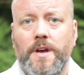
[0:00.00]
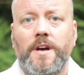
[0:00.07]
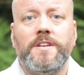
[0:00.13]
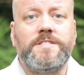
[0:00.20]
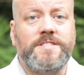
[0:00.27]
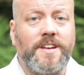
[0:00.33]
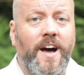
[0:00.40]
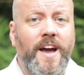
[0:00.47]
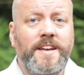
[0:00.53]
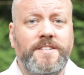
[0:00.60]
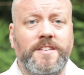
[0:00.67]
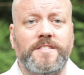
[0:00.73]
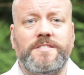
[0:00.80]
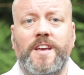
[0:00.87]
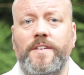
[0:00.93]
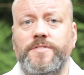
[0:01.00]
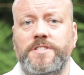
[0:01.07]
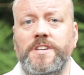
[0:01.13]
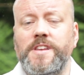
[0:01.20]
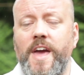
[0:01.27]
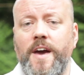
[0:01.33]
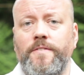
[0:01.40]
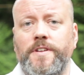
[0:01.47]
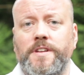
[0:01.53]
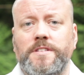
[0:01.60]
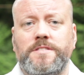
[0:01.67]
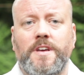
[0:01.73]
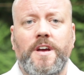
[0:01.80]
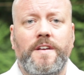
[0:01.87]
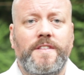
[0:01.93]
Scientists have seen
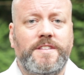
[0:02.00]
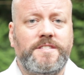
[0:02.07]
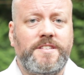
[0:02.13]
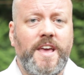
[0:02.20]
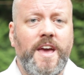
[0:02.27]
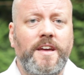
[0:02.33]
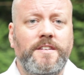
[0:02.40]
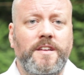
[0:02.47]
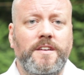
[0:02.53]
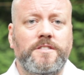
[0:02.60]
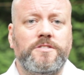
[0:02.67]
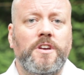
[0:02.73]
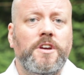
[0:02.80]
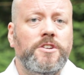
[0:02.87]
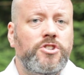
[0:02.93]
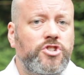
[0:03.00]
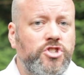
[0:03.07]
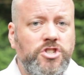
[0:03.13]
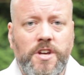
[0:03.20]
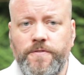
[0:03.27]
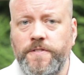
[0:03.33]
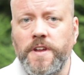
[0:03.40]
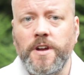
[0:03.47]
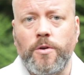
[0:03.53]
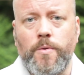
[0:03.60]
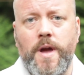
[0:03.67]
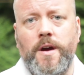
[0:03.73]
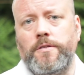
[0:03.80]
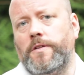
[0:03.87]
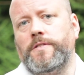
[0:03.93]
evidence that sand is shifting
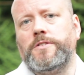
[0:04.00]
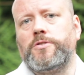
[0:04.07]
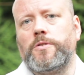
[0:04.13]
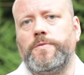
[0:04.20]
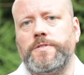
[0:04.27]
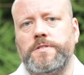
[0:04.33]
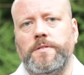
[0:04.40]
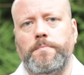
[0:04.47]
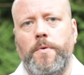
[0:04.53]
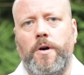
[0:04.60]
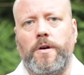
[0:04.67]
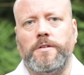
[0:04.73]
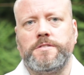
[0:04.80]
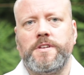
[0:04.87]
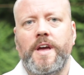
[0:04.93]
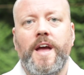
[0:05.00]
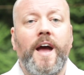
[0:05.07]
around on the surface of Mars,